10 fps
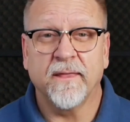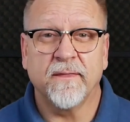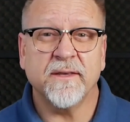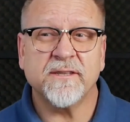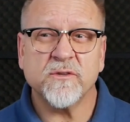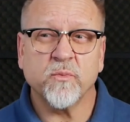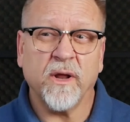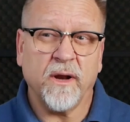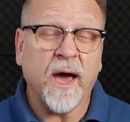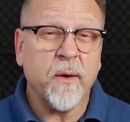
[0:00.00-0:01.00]
This is
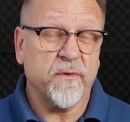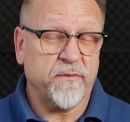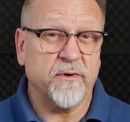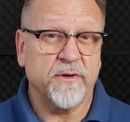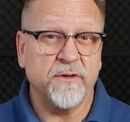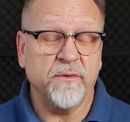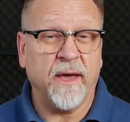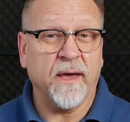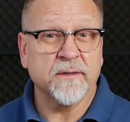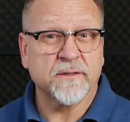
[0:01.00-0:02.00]
what I refer to
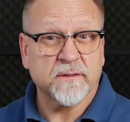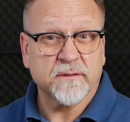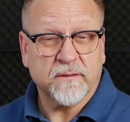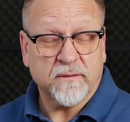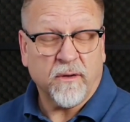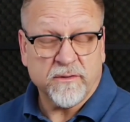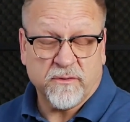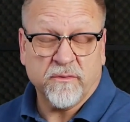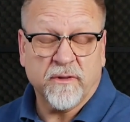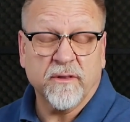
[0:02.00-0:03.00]
as
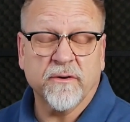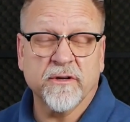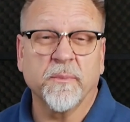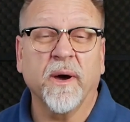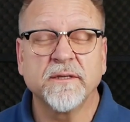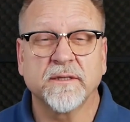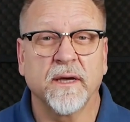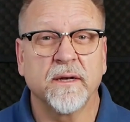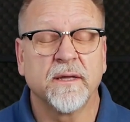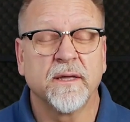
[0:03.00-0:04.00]
also the learner's mindset.